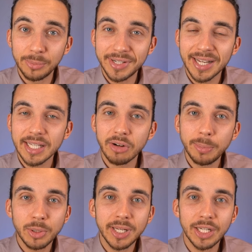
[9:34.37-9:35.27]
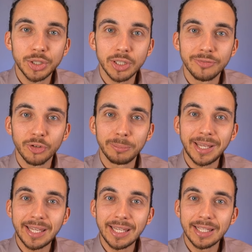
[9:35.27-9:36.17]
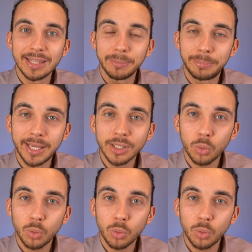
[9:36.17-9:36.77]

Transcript: which has a reputation for making the best